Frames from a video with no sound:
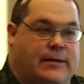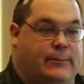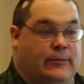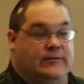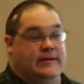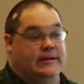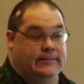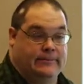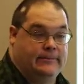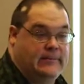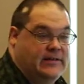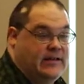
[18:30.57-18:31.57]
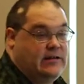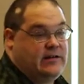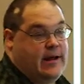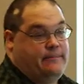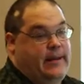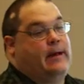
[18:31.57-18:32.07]
people see, because then you're
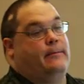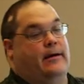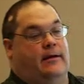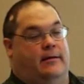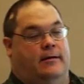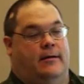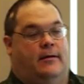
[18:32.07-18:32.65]
not bound by